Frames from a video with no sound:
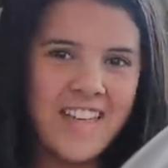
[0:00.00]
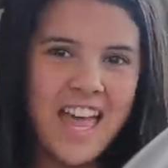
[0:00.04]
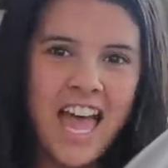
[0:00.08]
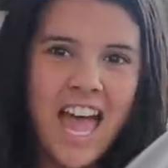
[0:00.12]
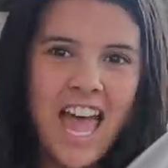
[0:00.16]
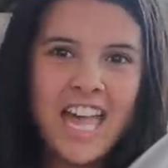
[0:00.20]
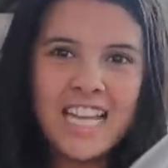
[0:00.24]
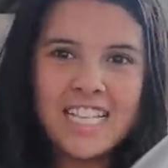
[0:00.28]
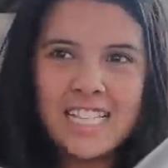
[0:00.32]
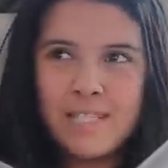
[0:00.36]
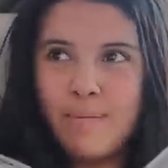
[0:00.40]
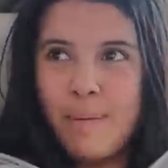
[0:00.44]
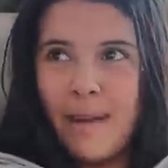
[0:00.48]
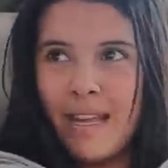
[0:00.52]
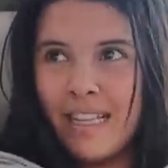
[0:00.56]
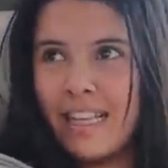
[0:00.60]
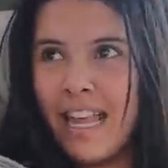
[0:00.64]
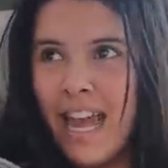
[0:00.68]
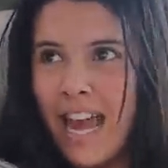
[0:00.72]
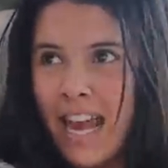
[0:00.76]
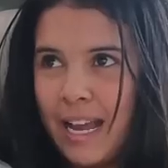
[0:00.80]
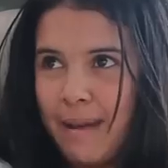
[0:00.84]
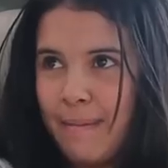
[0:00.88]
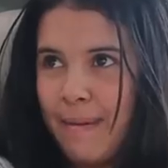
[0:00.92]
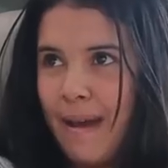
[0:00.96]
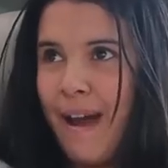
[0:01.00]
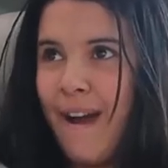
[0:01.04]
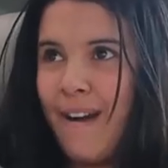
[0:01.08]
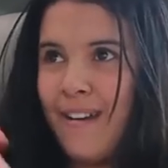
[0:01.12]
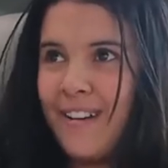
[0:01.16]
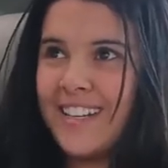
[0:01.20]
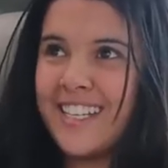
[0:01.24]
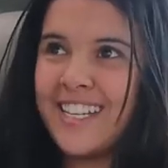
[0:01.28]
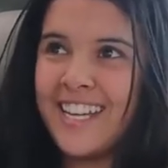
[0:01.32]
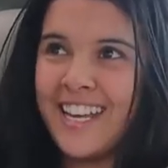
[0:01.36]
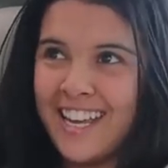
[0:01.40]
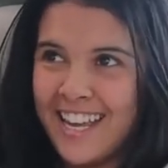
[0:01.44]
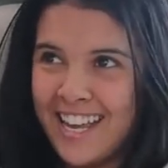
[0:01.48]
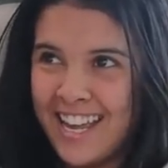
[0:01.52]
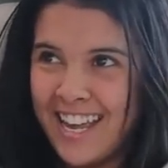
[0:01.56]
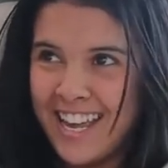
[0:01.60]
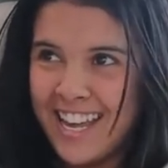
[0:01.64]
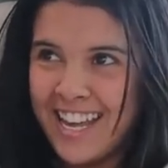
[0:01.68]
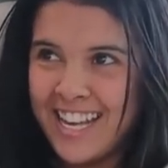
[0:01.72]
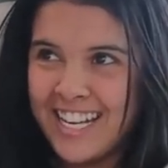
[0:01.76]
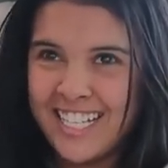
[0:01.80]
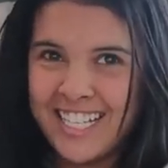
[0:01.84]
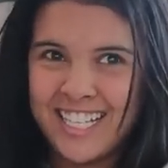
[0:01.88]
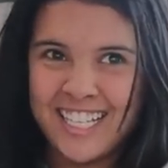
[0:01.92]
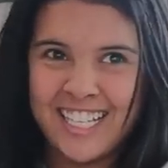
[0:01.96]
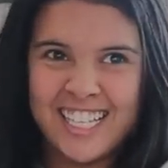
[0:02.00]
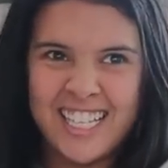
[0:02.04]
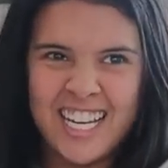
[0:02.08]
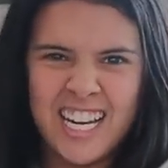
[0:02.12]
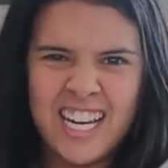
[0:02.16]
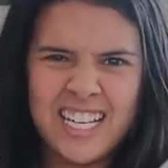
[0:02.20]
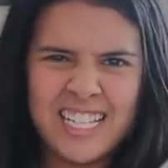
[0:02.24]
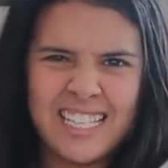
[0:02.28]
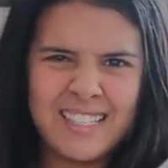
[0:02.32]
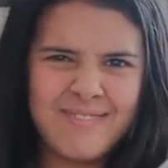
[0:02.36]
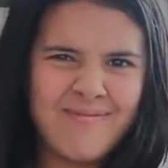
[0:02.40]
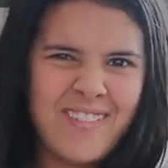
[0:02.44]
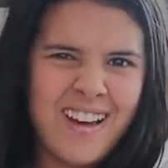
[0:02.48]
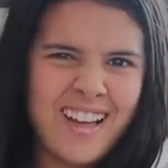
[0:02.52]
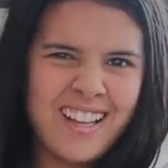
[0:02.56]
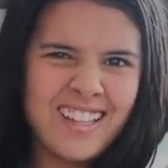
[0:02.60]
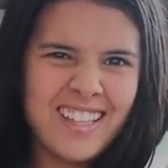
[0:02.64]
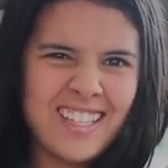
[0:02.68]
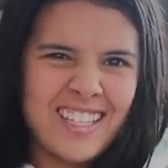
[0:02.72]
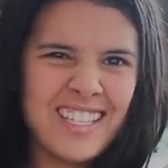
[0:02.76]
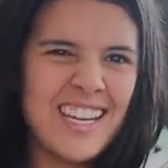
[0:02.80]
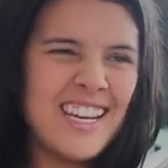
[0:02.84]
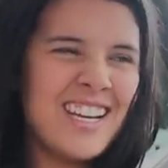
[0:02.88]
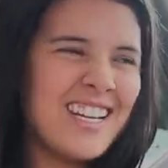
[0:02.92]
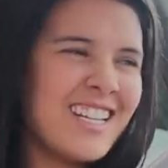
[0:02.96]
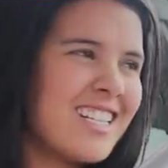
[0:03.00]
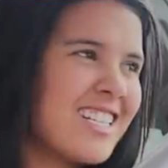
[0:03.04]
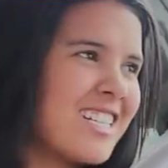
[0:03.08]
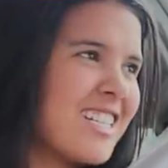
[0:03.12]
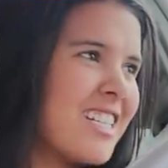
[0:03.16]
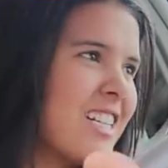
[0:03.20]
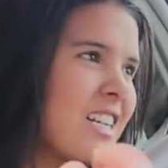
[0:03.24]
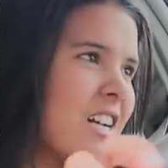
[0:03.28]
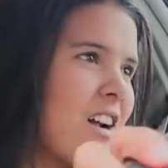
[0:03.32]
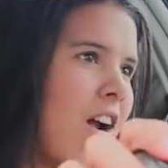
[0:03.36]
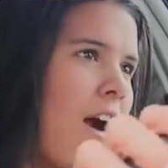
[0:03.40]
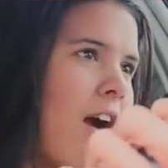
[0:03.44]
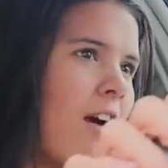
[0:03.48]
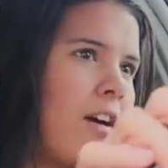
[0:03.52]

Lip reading: It's been like about 6 months-ish.